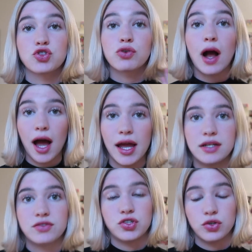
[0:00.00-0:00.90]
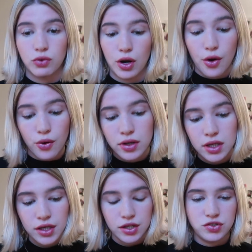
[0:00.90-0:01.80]
tried to grow
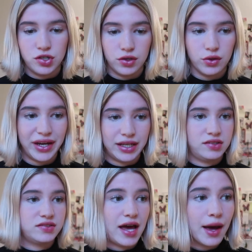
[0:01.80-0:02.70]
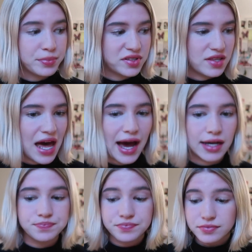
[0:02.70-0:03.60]
to accept
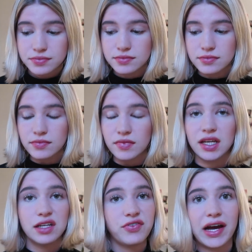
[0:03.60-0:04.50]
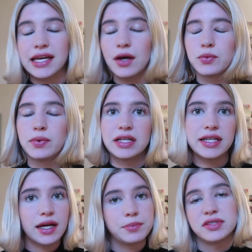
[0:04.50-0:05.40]
that if I get
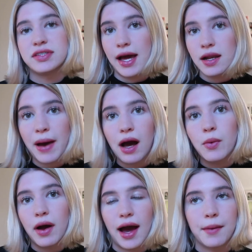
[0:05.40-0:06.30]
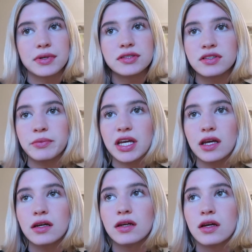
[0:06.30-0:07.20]
really upset about what happened to
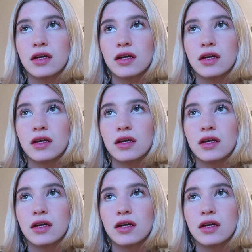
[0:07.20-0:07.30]
me,